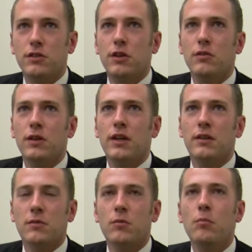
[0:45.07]

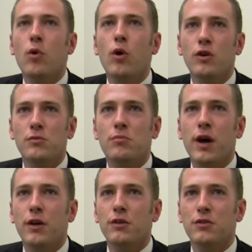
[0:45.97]
Like more is
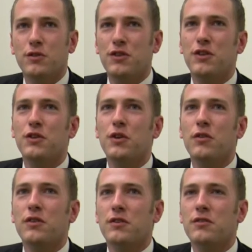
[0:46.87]
better.
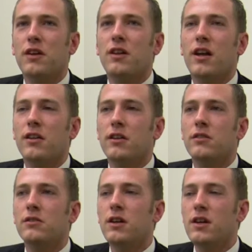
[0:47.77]
There are a lot of